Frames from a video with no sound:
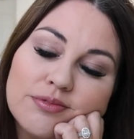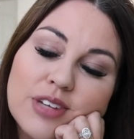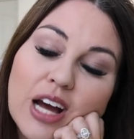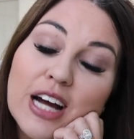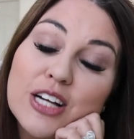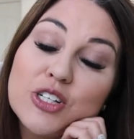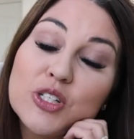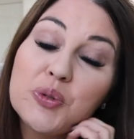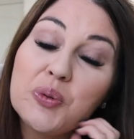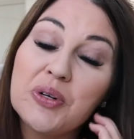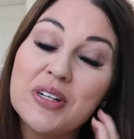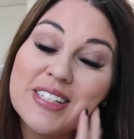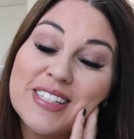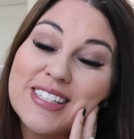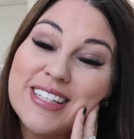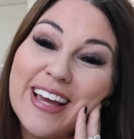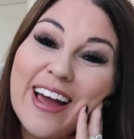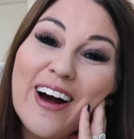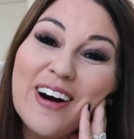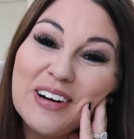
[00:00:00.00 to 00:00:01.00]
I just wanted to
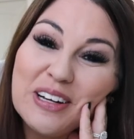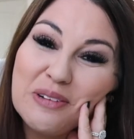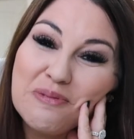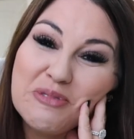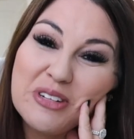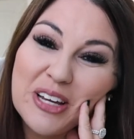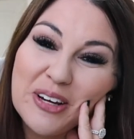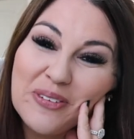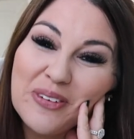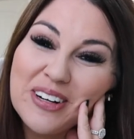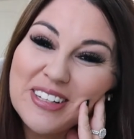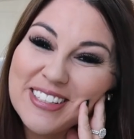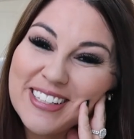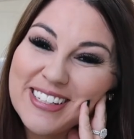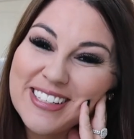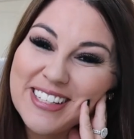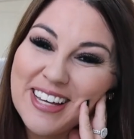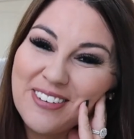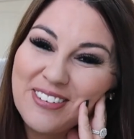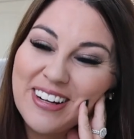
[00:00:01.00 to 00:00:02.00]
see how empty it was
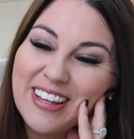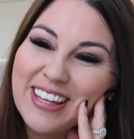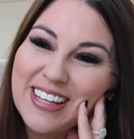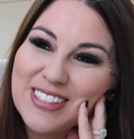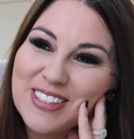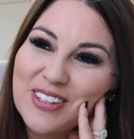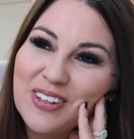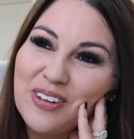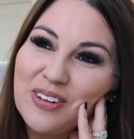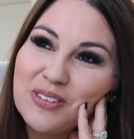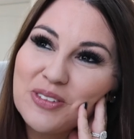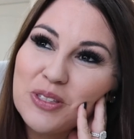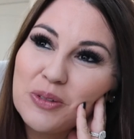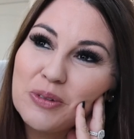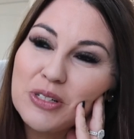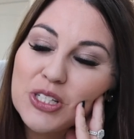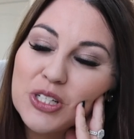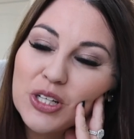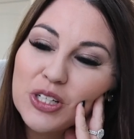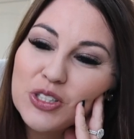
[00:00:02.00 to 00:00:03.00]
because everything's closed. So
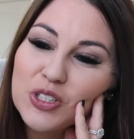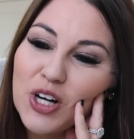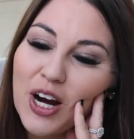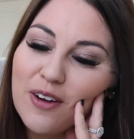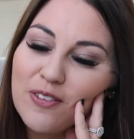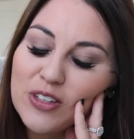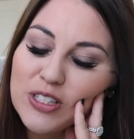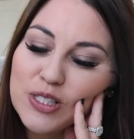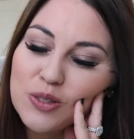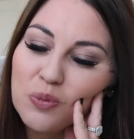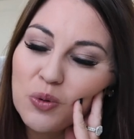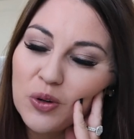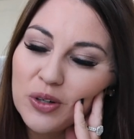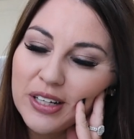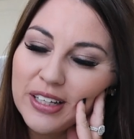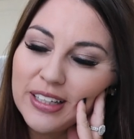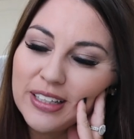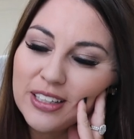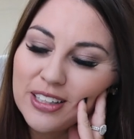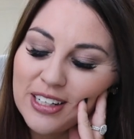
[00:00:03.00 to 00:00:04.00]
we took a drive this
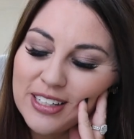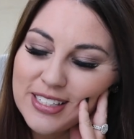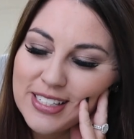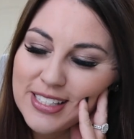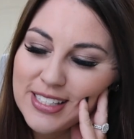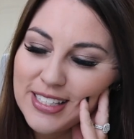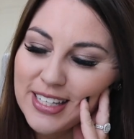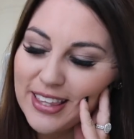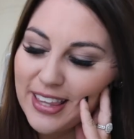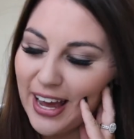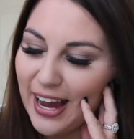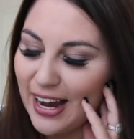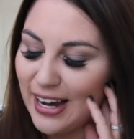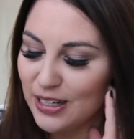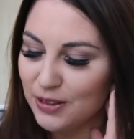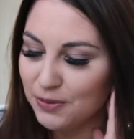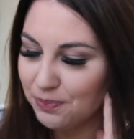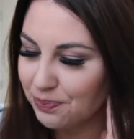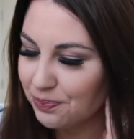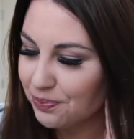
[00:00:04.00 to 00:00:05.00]
morning. and got to see
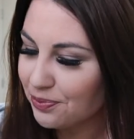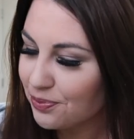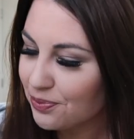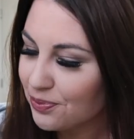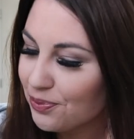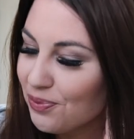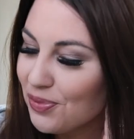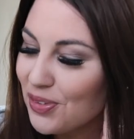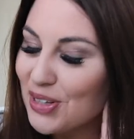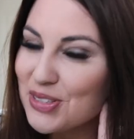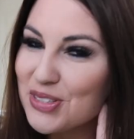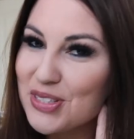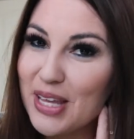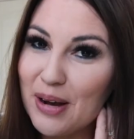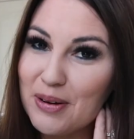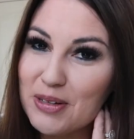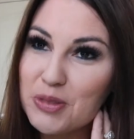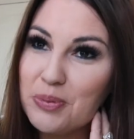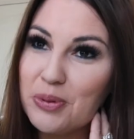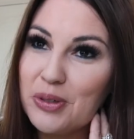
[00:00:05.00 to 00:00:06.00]
that
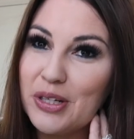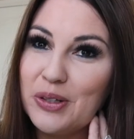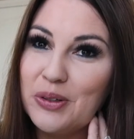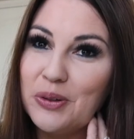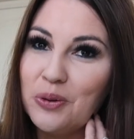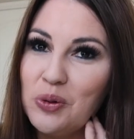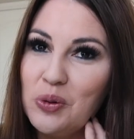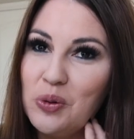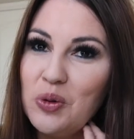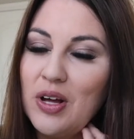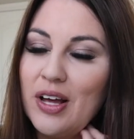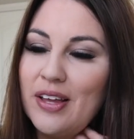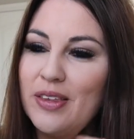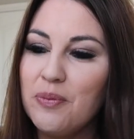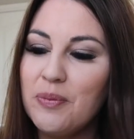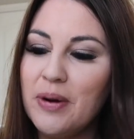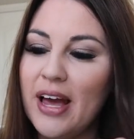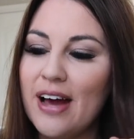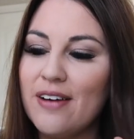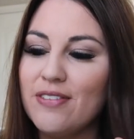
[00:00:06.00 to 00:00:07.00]
that was pretty cool. And
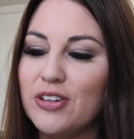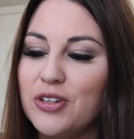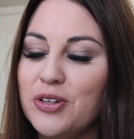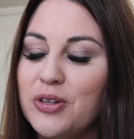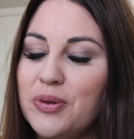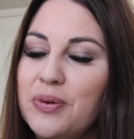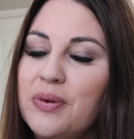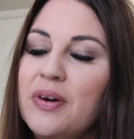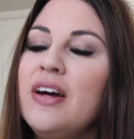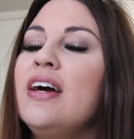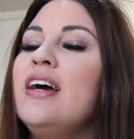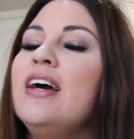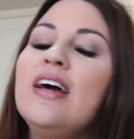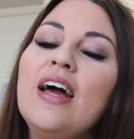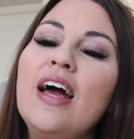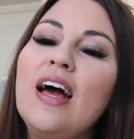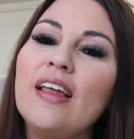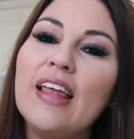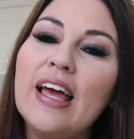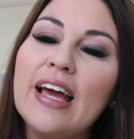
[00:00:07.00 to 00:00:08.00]
then we have a new
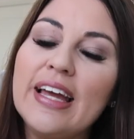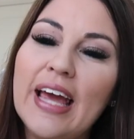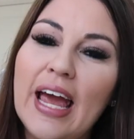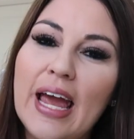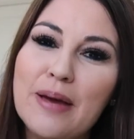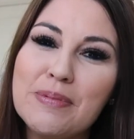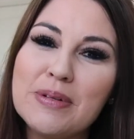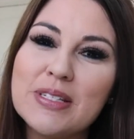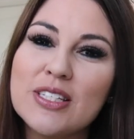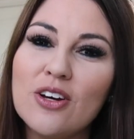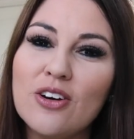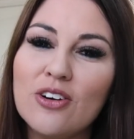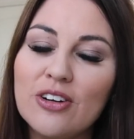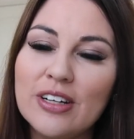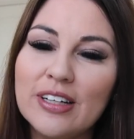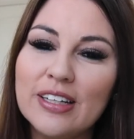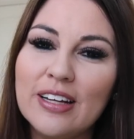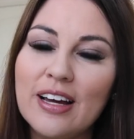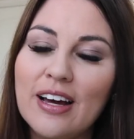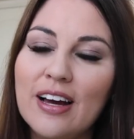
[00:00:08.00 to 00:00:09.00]
like
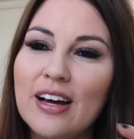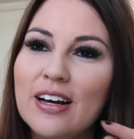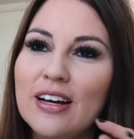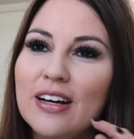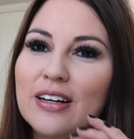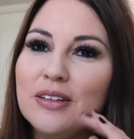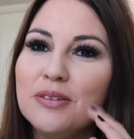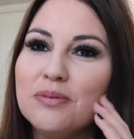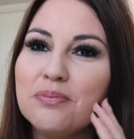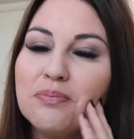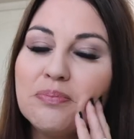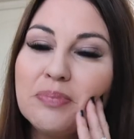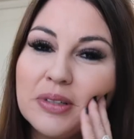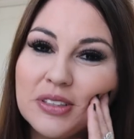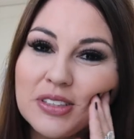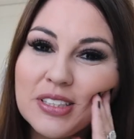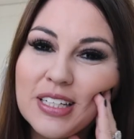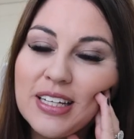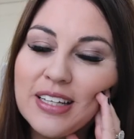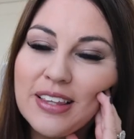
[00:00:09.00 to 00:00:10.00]
Amazon um,
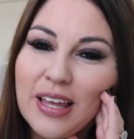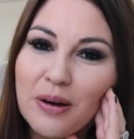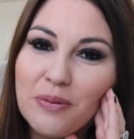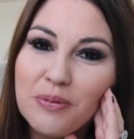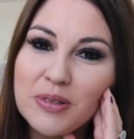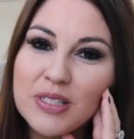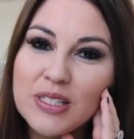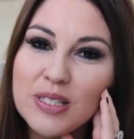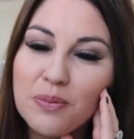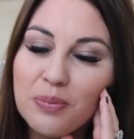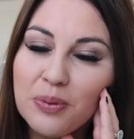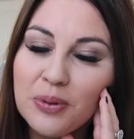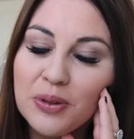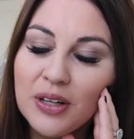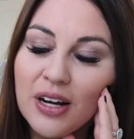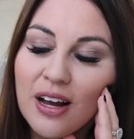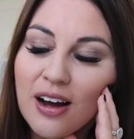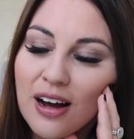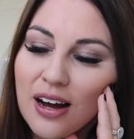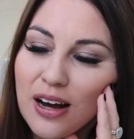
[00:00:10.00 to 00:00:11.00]
building that was
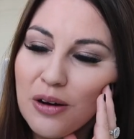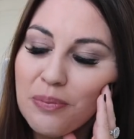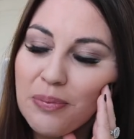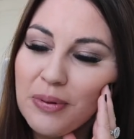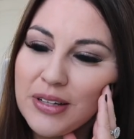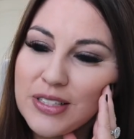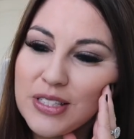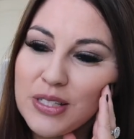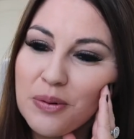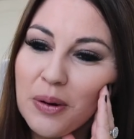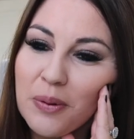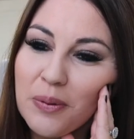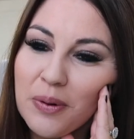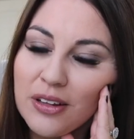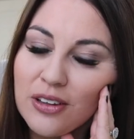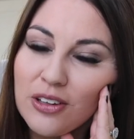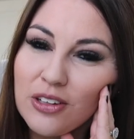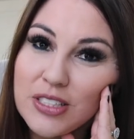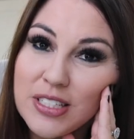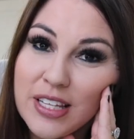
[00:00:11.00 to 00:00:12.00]
put up. And so we
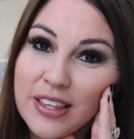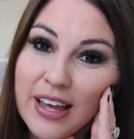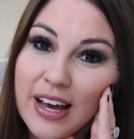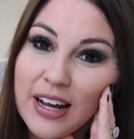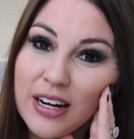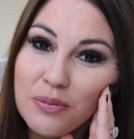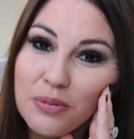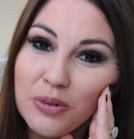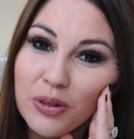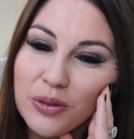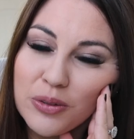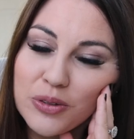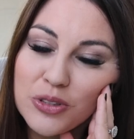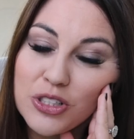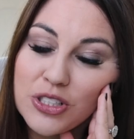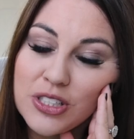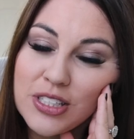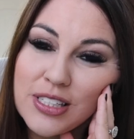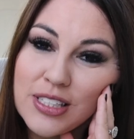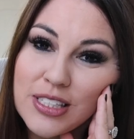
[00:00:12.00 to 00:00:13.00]
went and looked at that up close
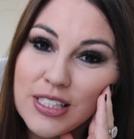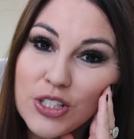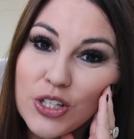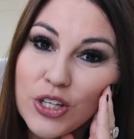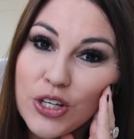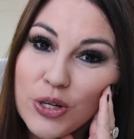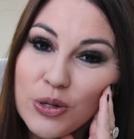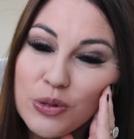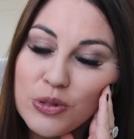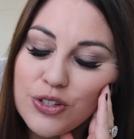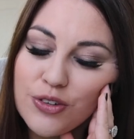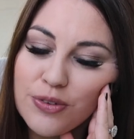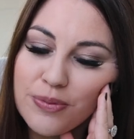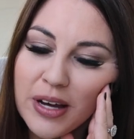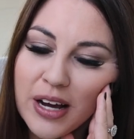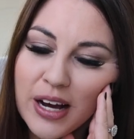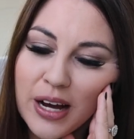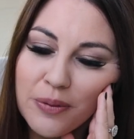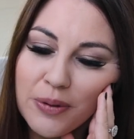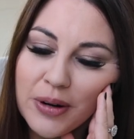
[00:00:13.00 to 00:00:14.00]
just because it's huge from
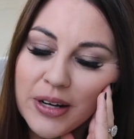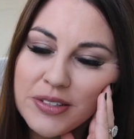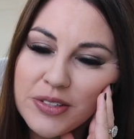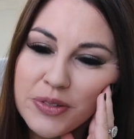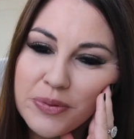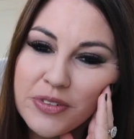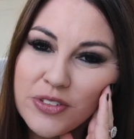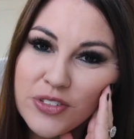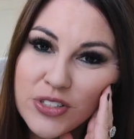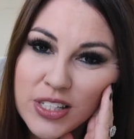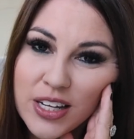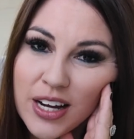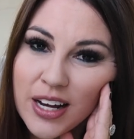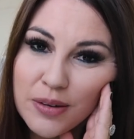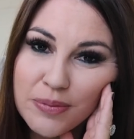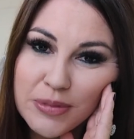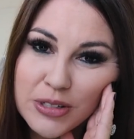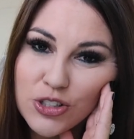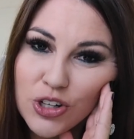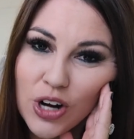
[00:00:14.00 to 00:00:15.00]
the highway. So we've just kind
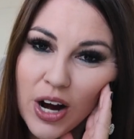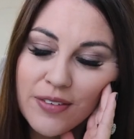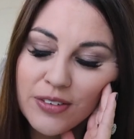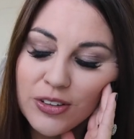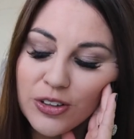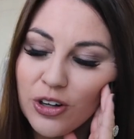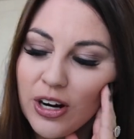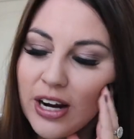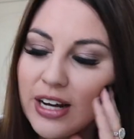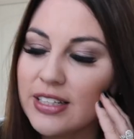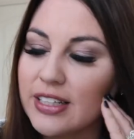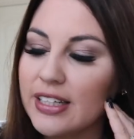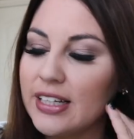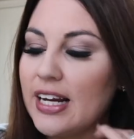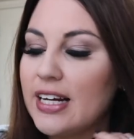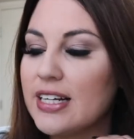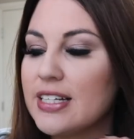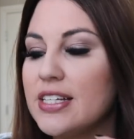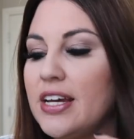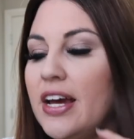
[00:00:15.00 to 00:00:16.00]
of been driving around to get
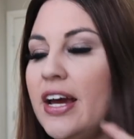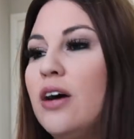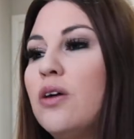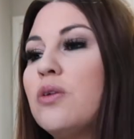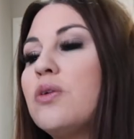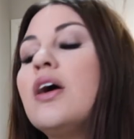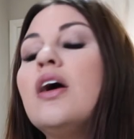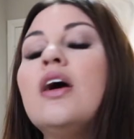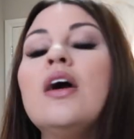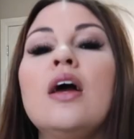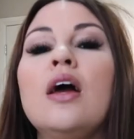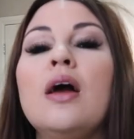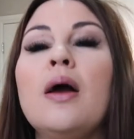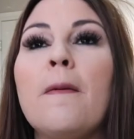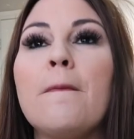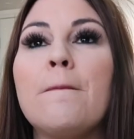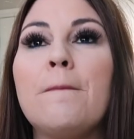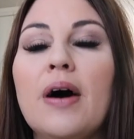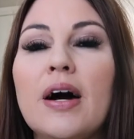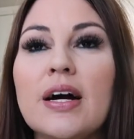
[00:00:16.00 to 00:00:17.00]
out of town.
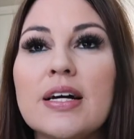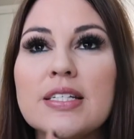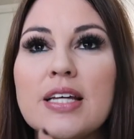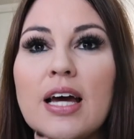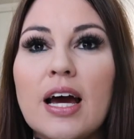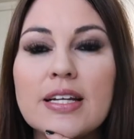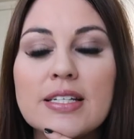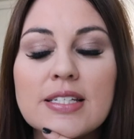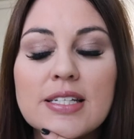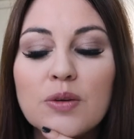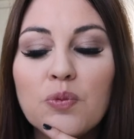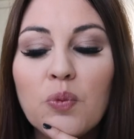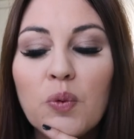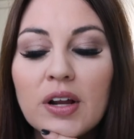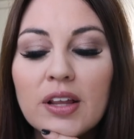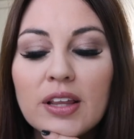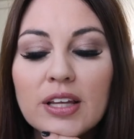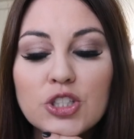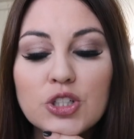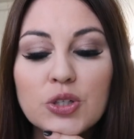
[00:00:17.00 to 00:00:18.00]
But I did want
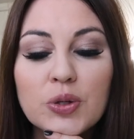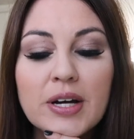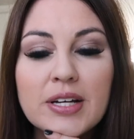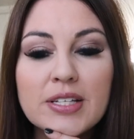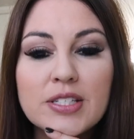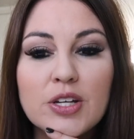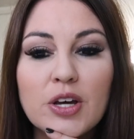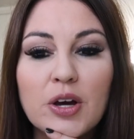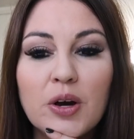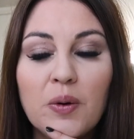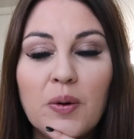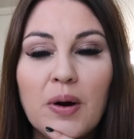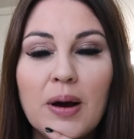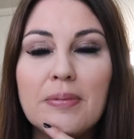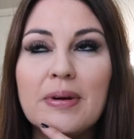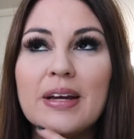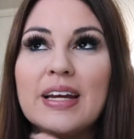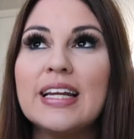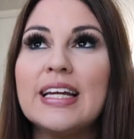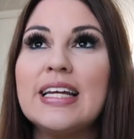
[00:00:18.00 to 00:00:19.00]
to let you guys know
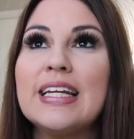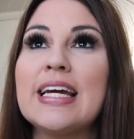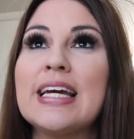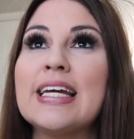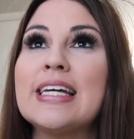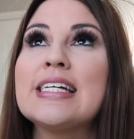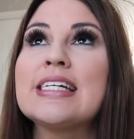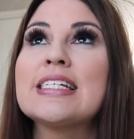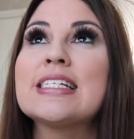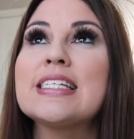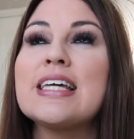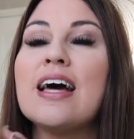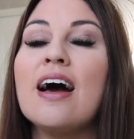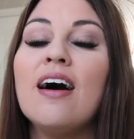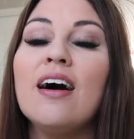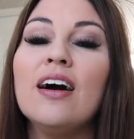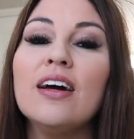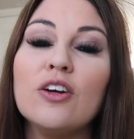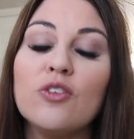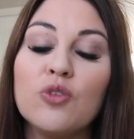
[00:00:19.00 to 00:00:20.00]
I've been getting a
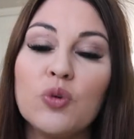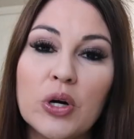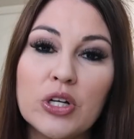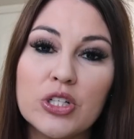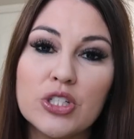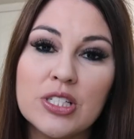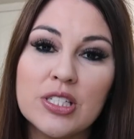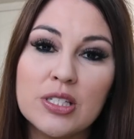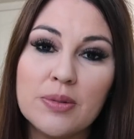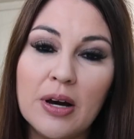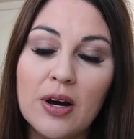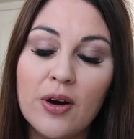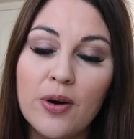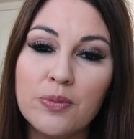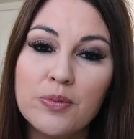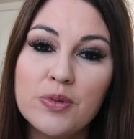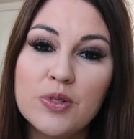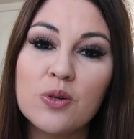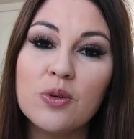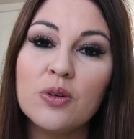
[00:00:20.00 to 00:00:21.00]
ton of questions about
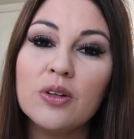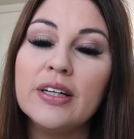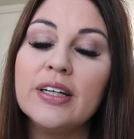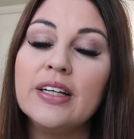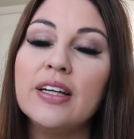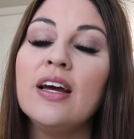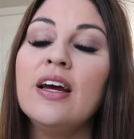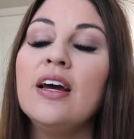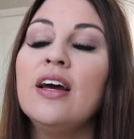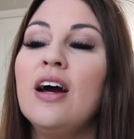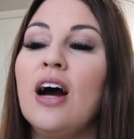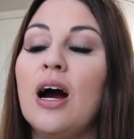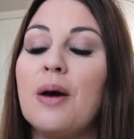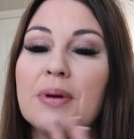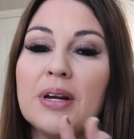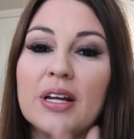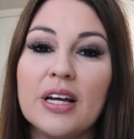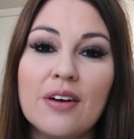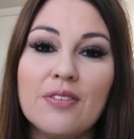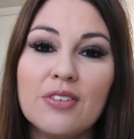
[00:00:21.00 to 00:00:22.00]
homeschooling. I'm
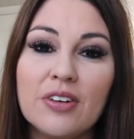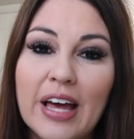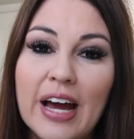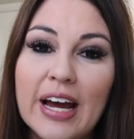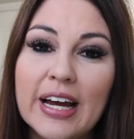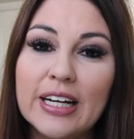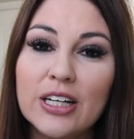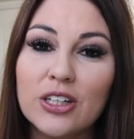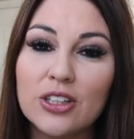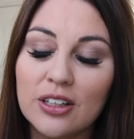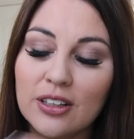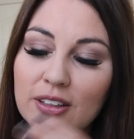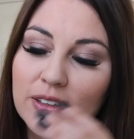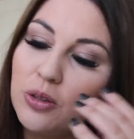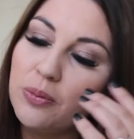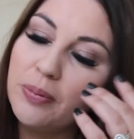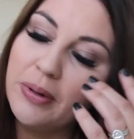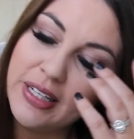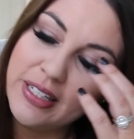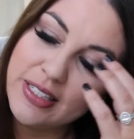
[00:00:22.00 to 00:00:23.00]
going to cover that here in a
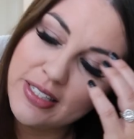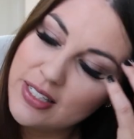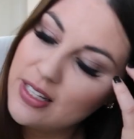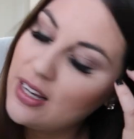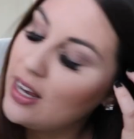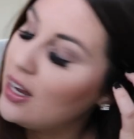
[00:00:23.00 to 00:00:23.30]
little bit.